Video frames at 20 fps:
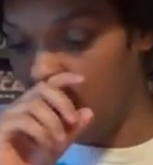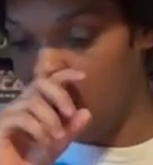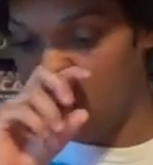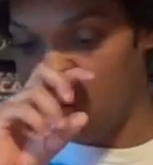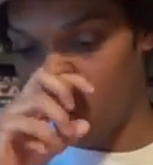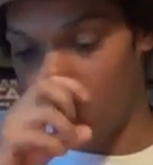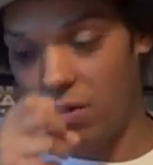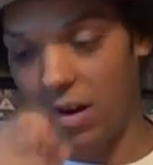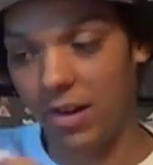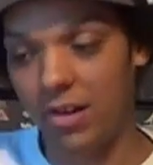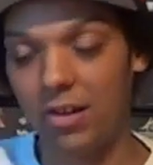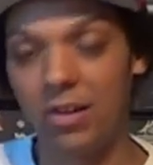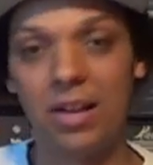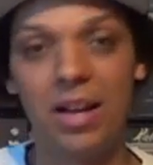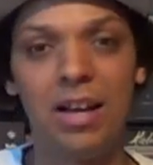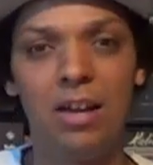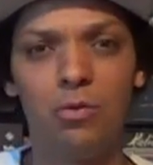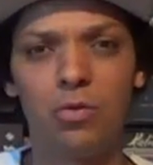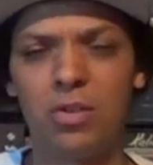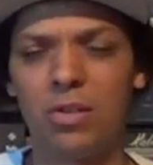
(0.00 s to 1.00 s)
I could
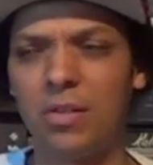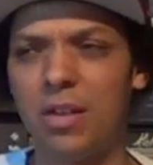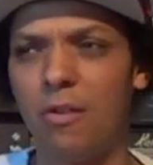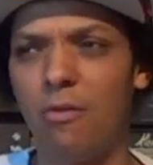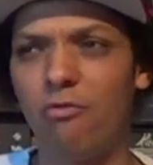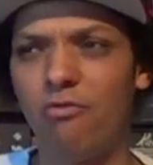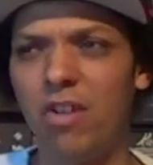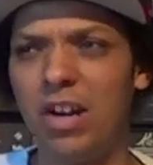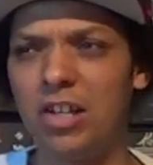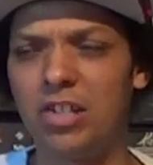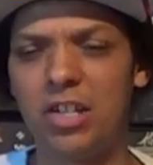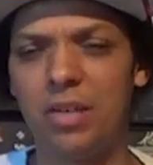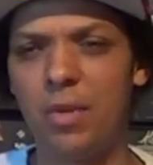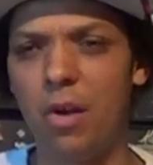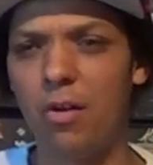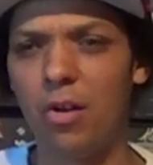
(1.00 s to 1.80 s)
and was, they were really cheap,